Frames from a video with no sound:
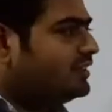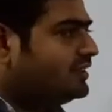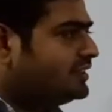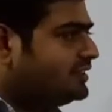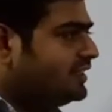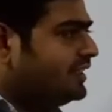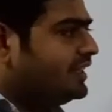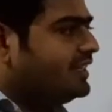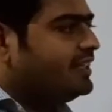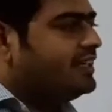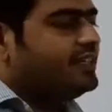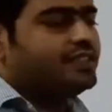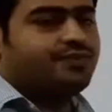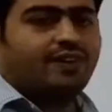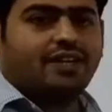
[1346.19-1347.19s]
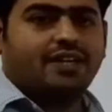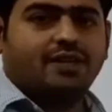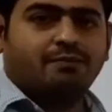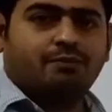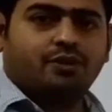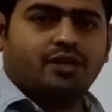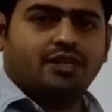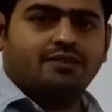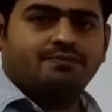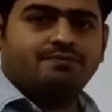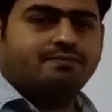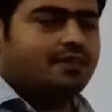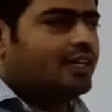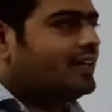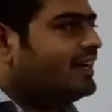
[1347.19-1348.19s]
This theory is very important.
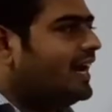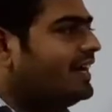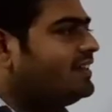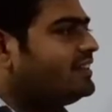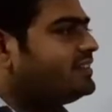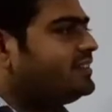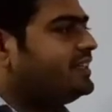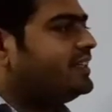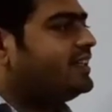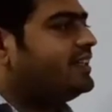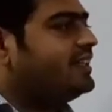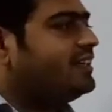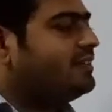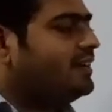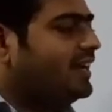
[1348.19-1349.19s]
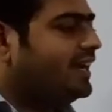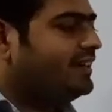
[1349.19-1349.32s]
Write this theory